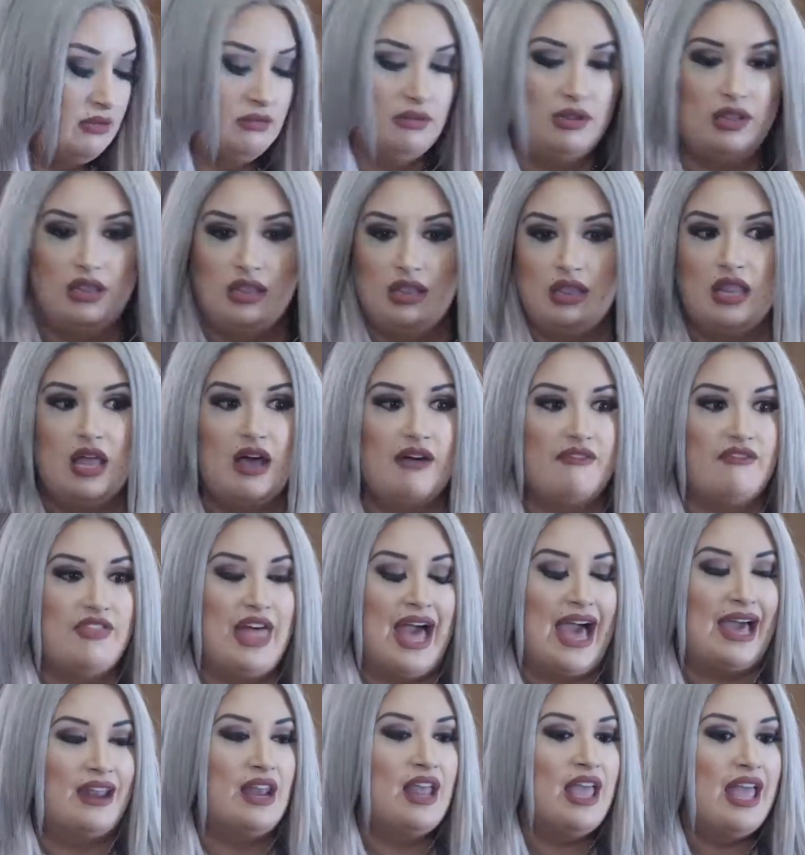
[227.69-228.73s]
Love
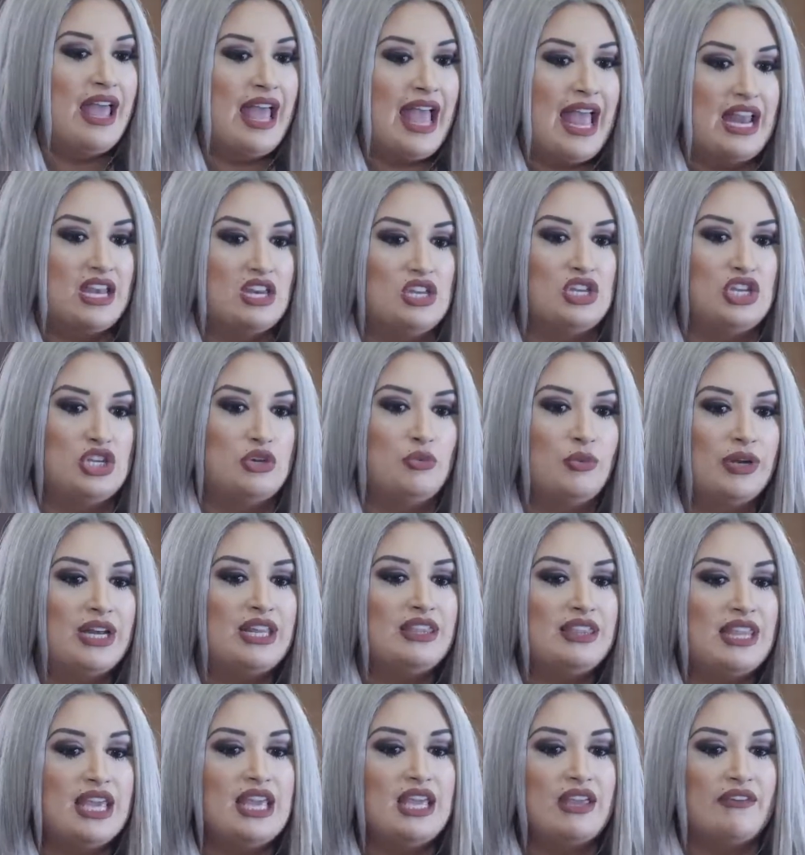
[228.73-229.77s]
that. And you wanna
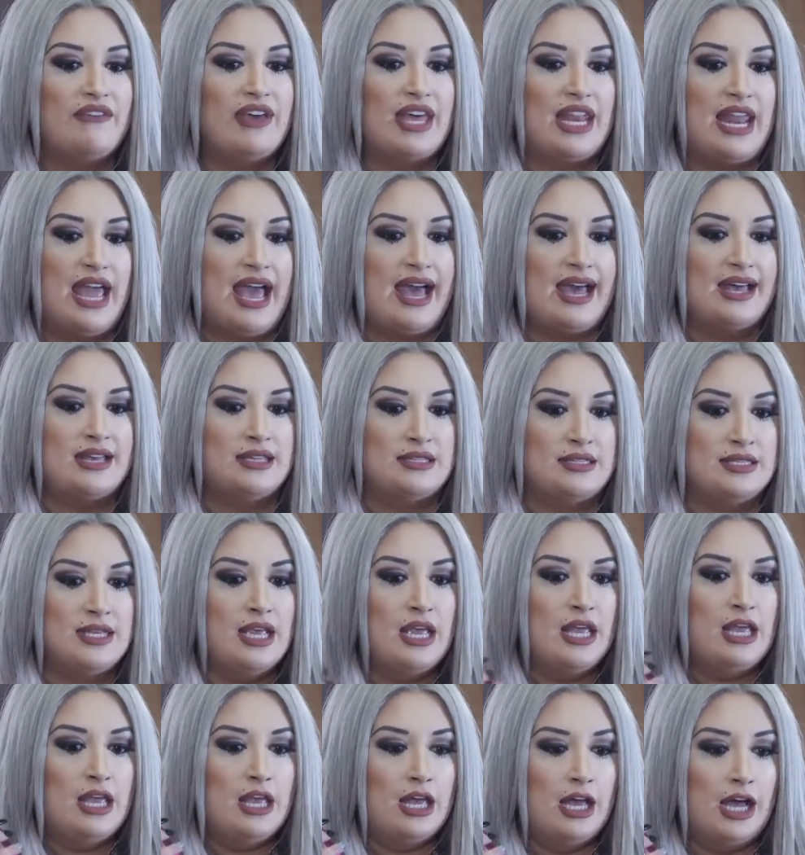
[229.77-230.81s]
think of it as
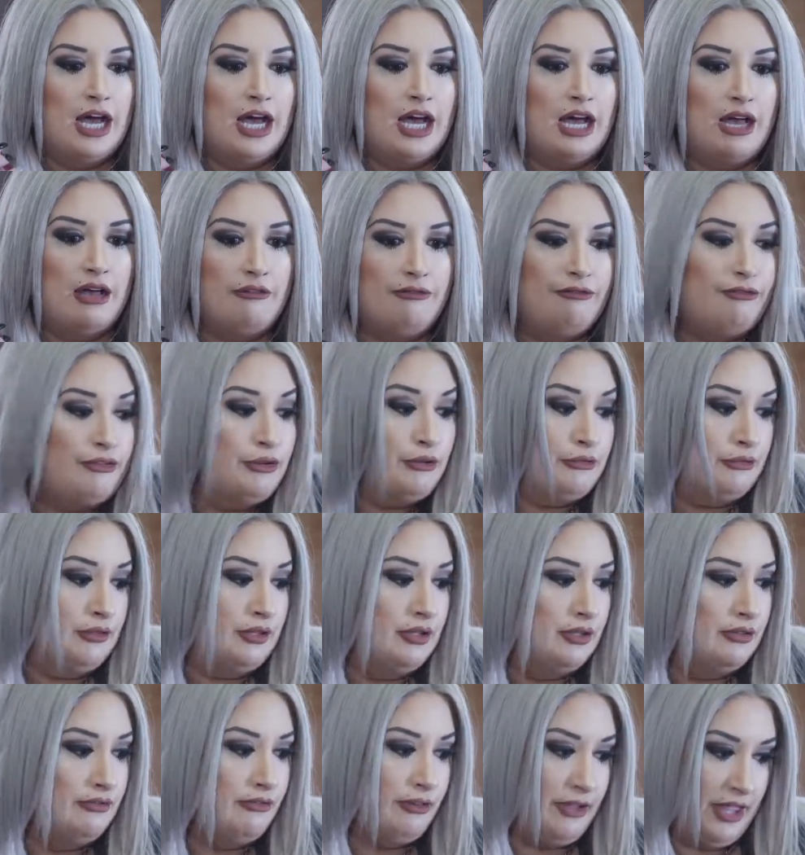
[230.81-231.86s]

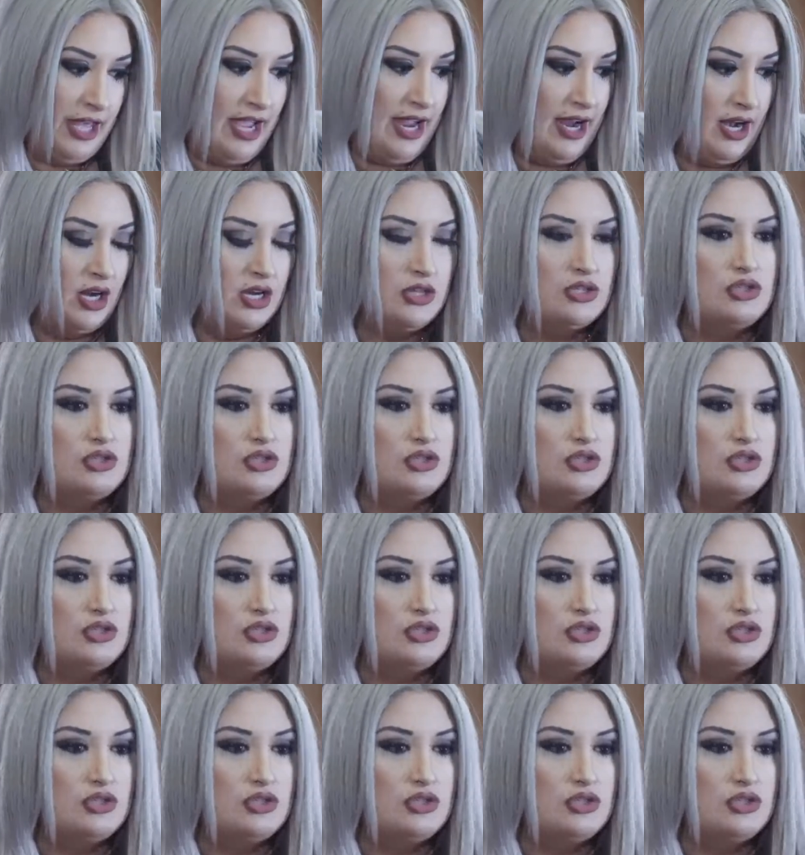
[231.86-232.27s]
food for the hair.